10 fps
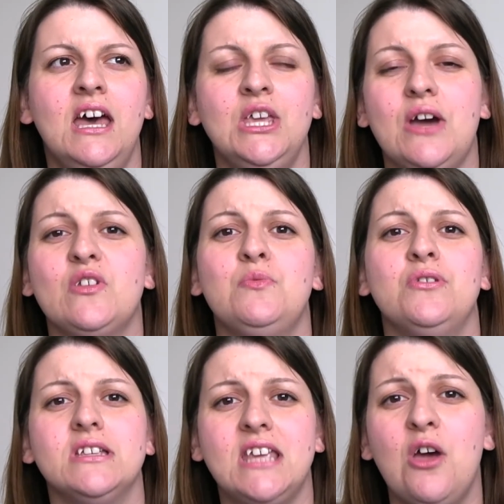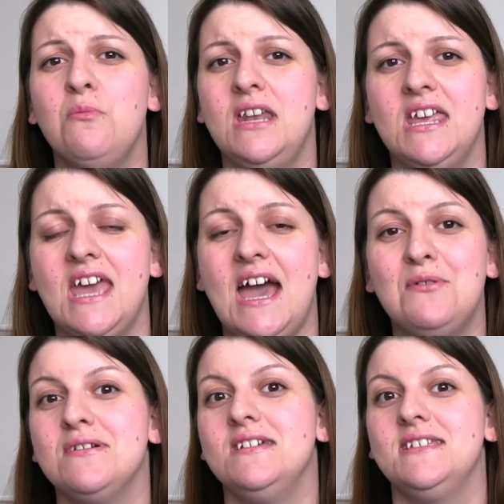You have to put so many
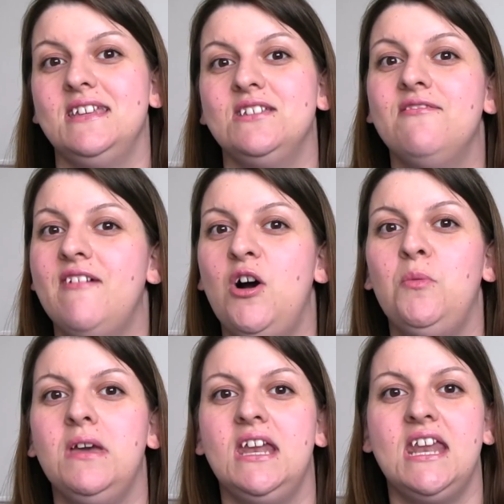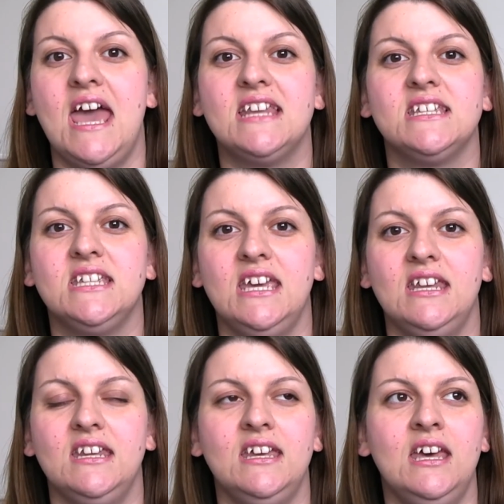hours into filming and
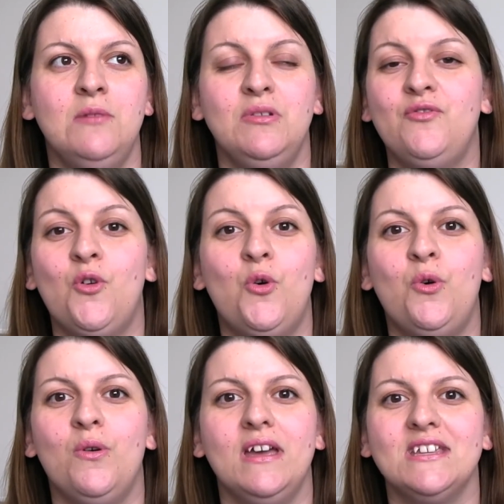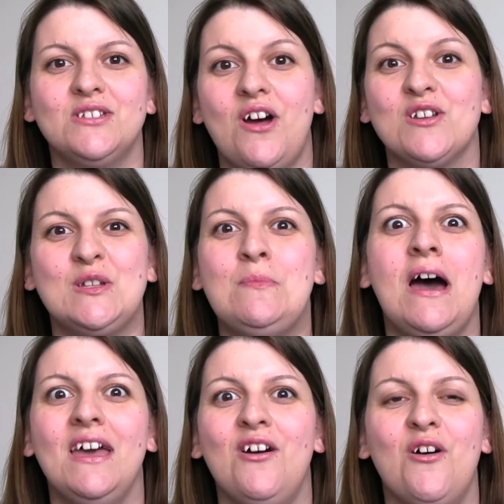editing before it starts to
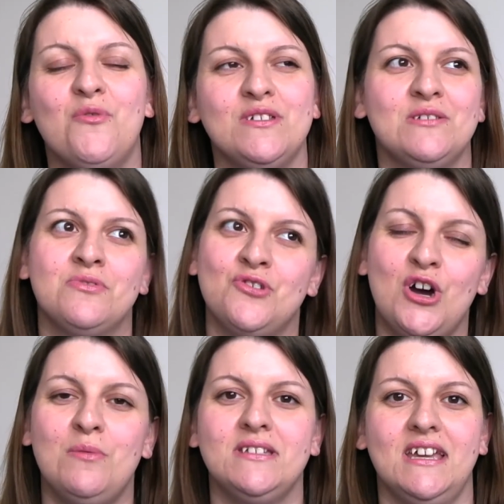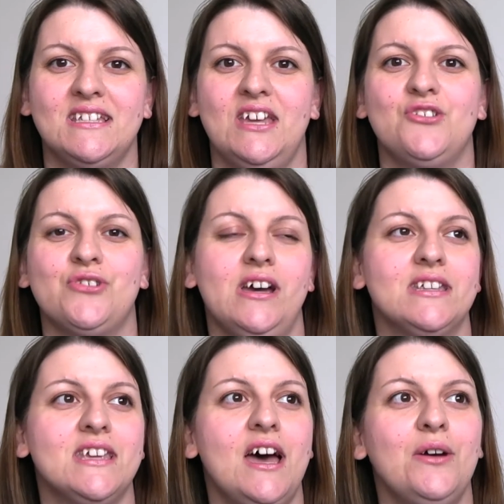pay off with subscribers, etc.
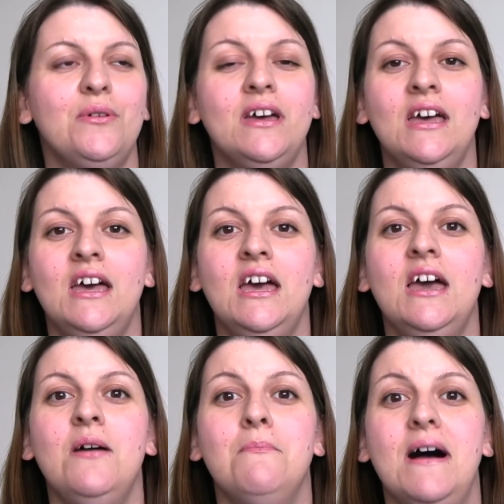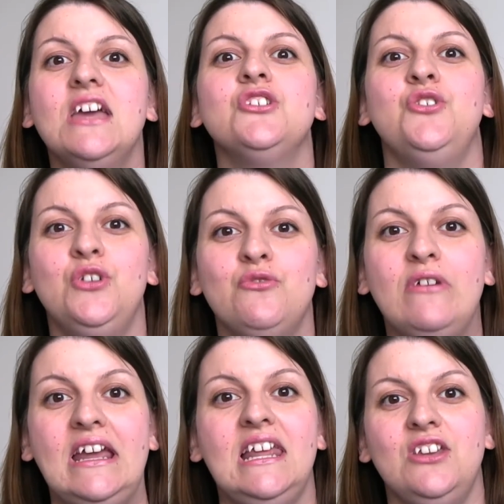So make sure you're
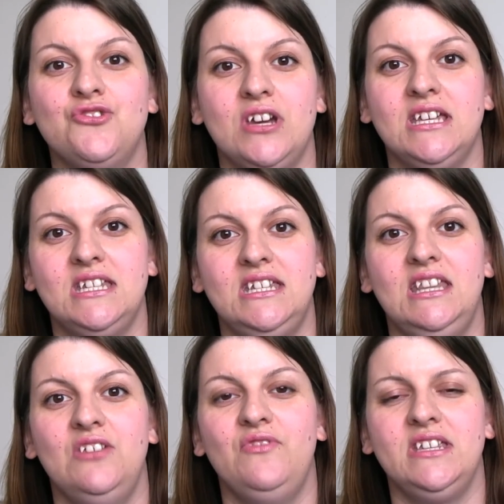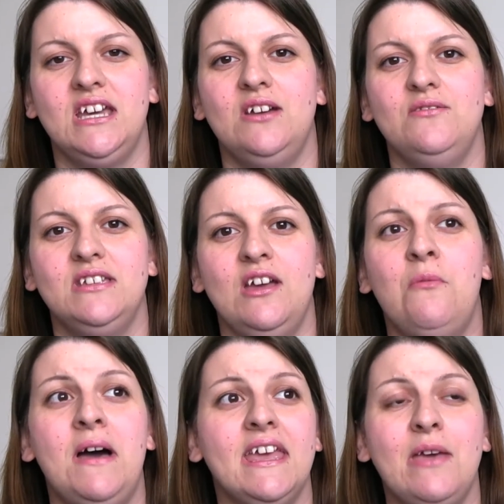really interested in the videos.
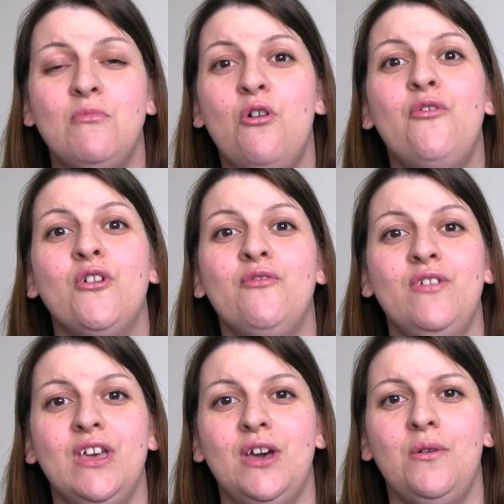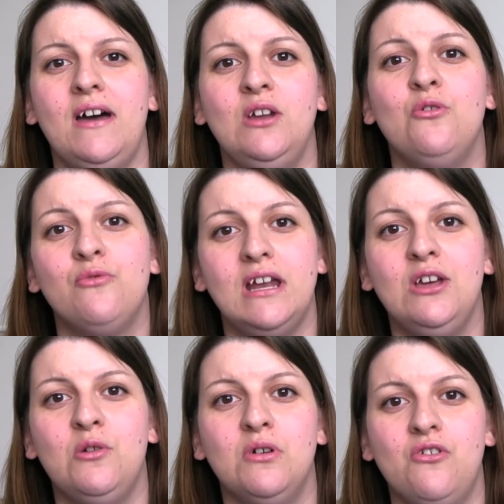It'll make it more fun for you and it'll
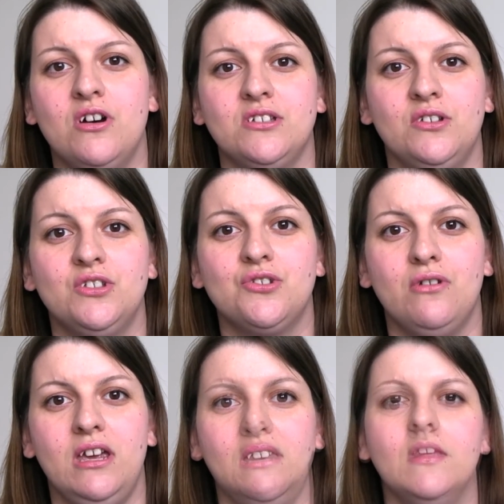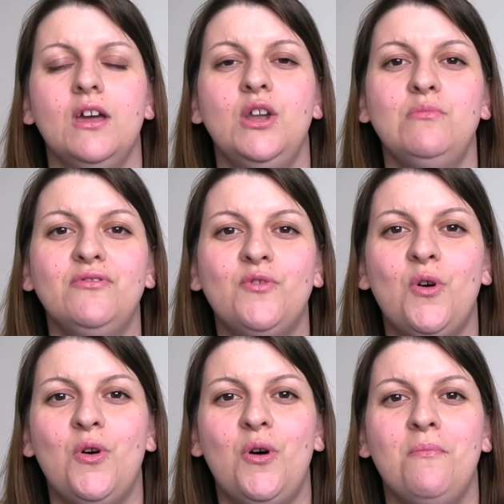really come across on screen. Number
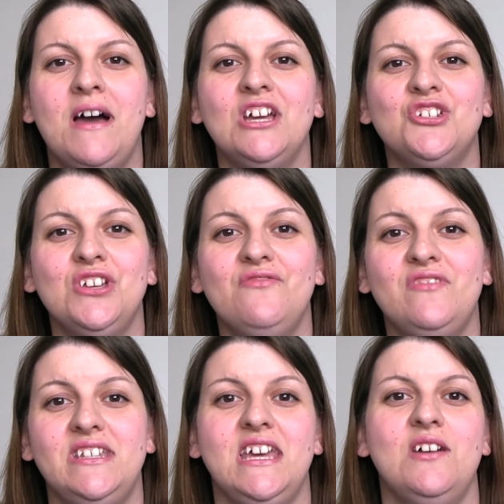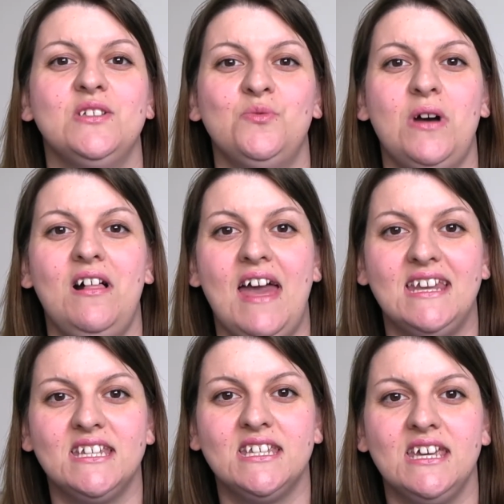four, make sure your videos are well
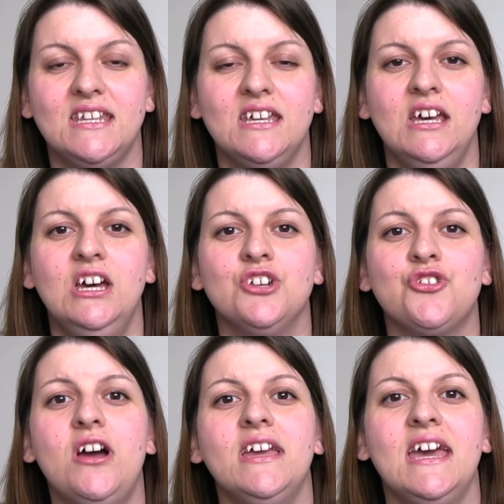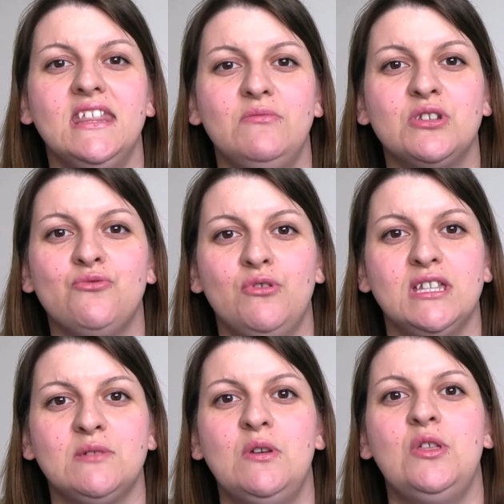edited. Try and get them to run
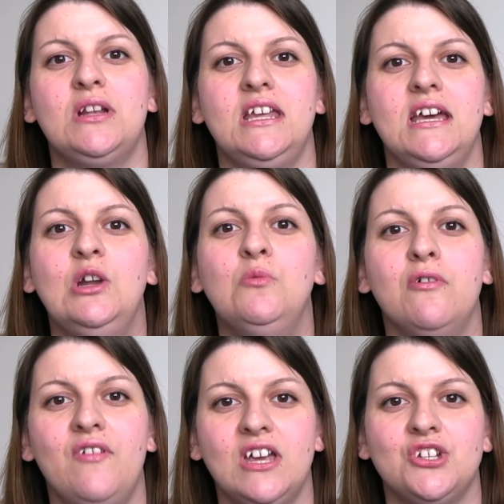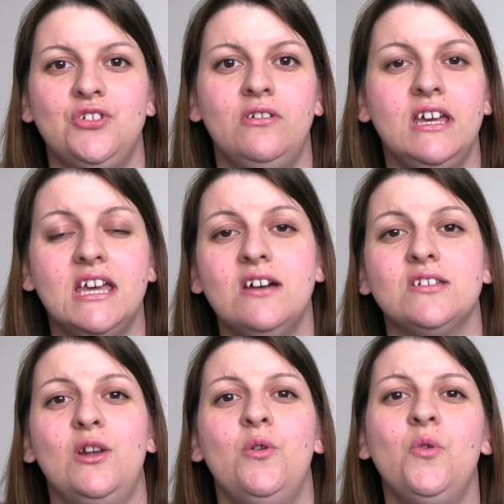smoothly and look professional. It
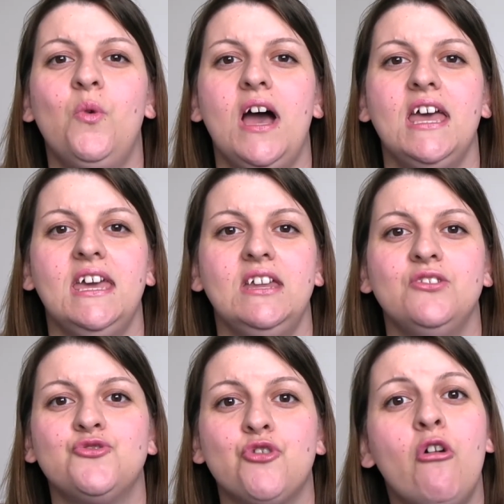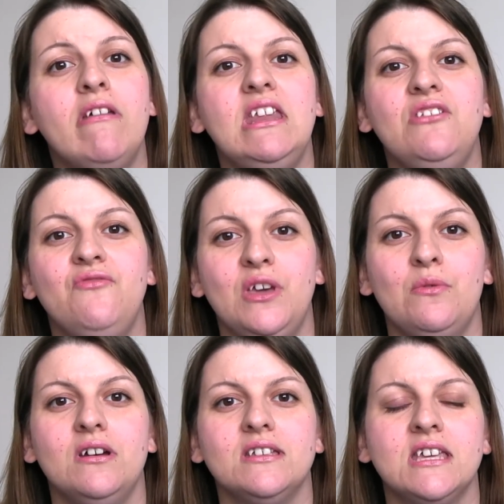goes a long way in drawing in
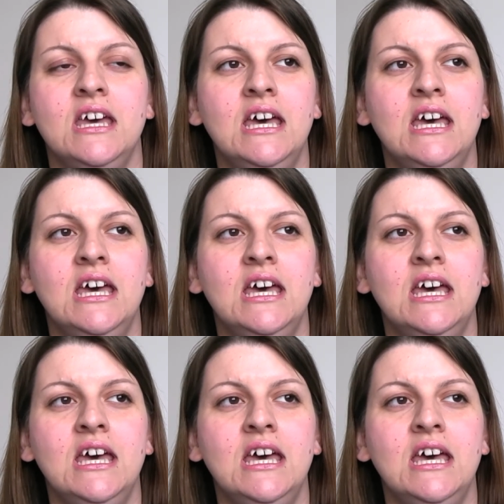viewers.